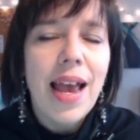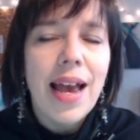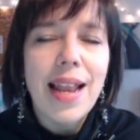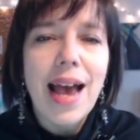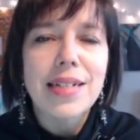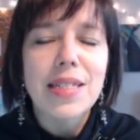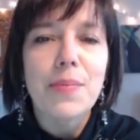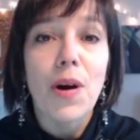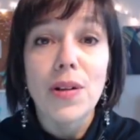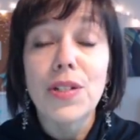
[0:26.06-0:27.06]
and asked them
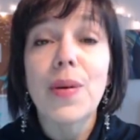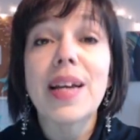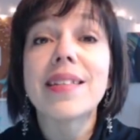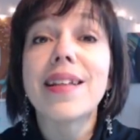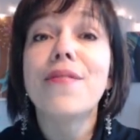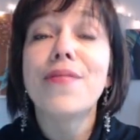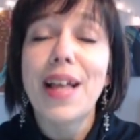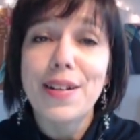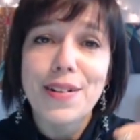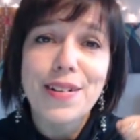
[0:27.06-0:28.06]
all to write love
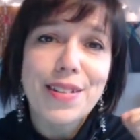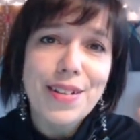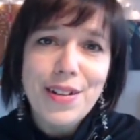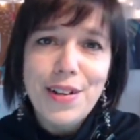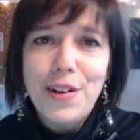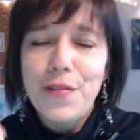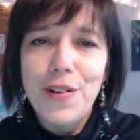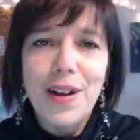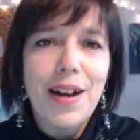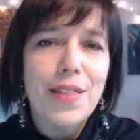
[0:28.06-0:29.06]
letters
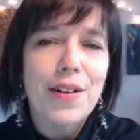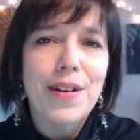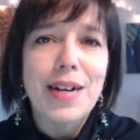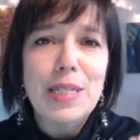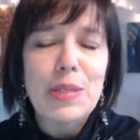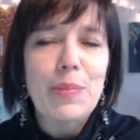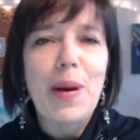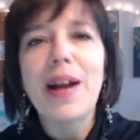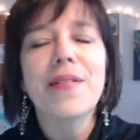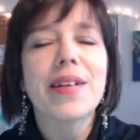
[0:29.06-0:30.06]
for other
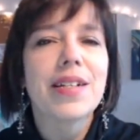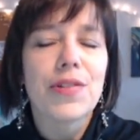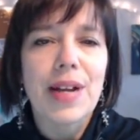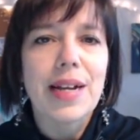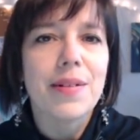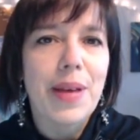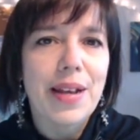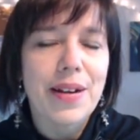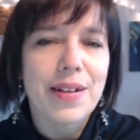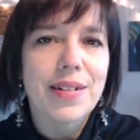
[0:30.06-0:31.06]
aspiring trail
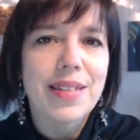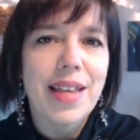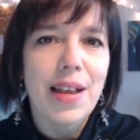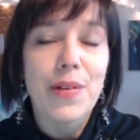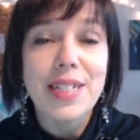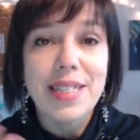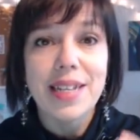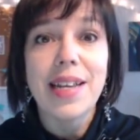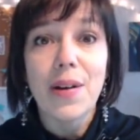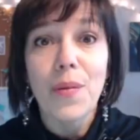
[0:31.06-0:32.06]
makers, and we
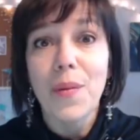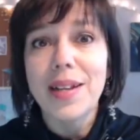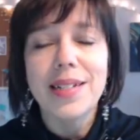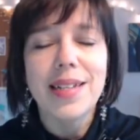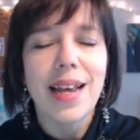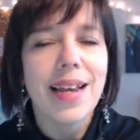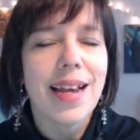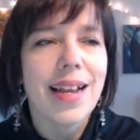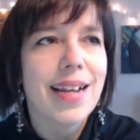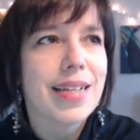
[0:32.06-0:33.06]
sent out one a day,
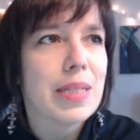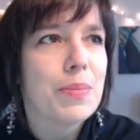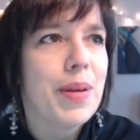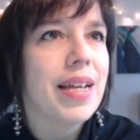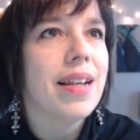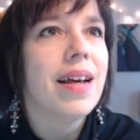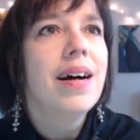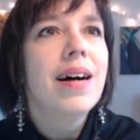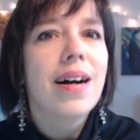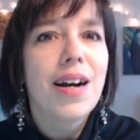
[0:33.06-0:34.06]
and it has been
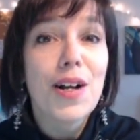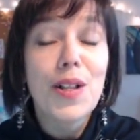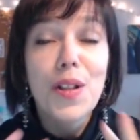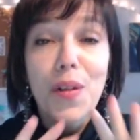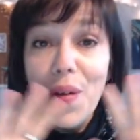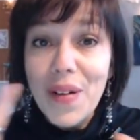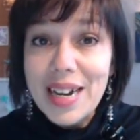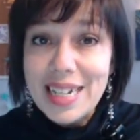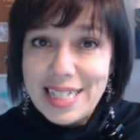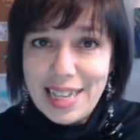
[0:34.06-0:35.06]
a
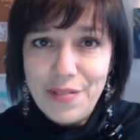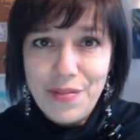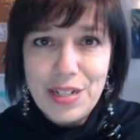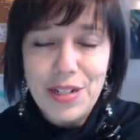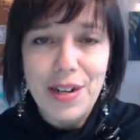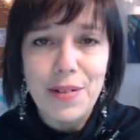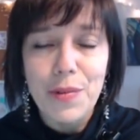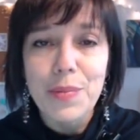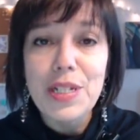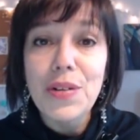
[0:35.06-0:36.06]
glorious adventure, and we'll
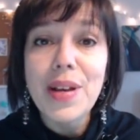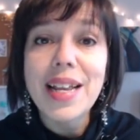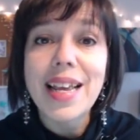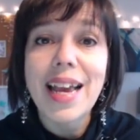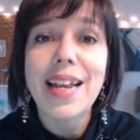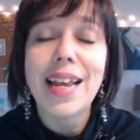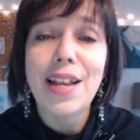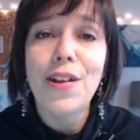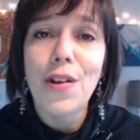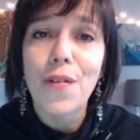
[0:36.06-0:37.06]
be doing it again
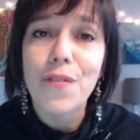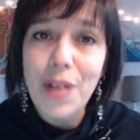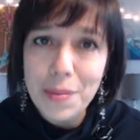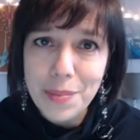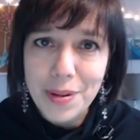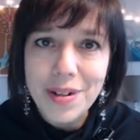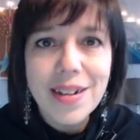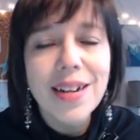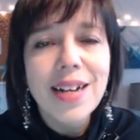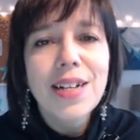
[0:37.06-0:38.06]
in
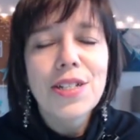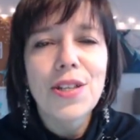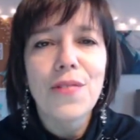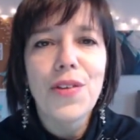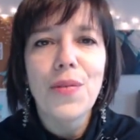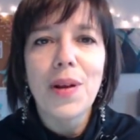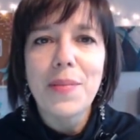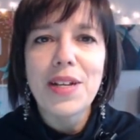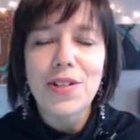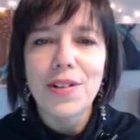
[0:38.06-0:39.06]
November. So if you want to
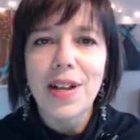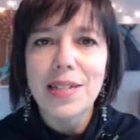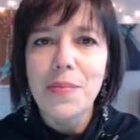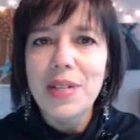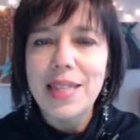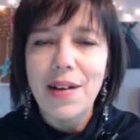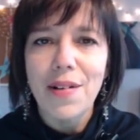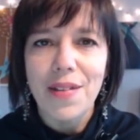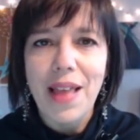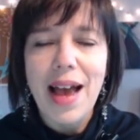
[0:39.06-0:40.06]
make sure not to miss out
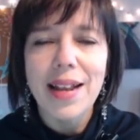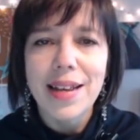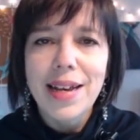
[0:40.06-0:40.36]
on that,